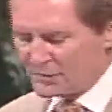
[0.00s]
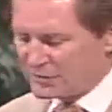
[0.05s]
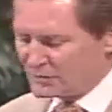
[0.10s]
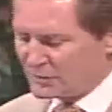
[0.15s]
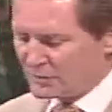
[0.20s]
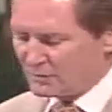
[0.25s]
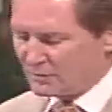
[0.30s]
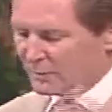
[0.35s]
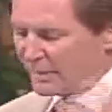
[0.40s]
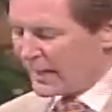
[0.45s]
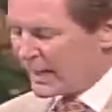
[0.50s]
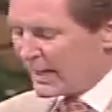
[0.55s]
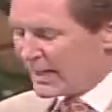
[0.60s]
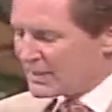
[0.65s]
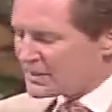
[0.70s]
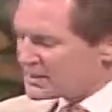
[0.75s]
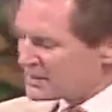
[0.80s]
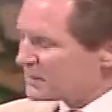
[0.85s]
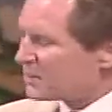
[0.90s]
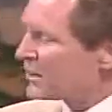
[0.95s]
in their
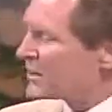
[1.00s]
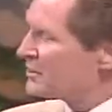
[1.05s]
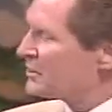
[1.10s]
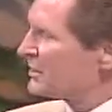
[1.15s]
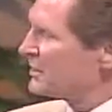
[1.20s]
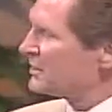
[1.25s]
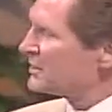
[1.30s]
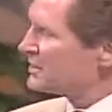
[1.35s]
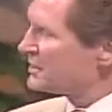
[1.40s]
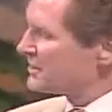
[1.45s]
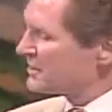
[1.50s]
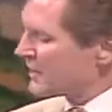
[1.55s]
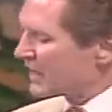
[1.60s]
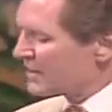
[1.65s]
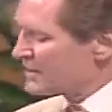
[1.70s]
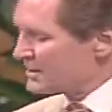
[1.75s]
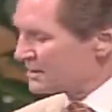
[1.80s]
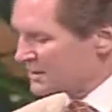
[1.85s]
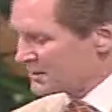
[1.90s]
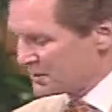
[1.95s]
life due to
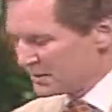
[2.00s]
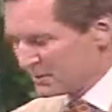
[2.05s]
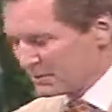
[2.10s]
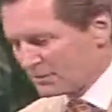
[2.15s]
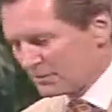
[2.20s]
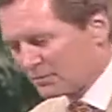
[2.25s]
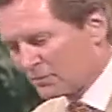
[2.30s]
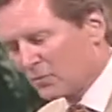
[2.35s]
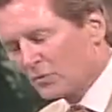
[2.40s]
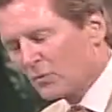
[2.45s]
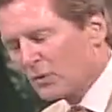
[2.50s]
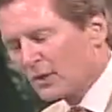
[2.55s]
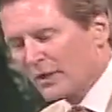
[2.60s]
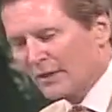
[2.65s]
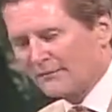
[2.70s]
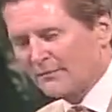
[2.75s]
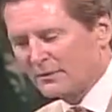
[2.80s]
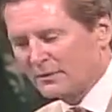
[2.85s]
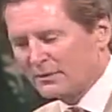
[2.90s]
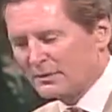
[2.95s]
bias, prejudice,
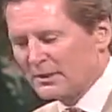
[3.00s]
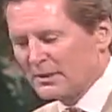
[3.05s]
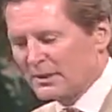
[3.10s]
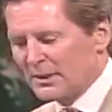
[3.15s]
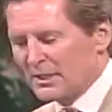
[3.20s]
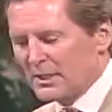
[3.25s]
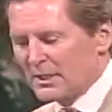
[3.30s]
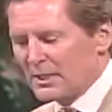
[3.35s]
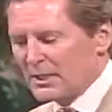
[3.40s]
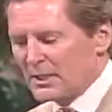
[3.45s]
sexism,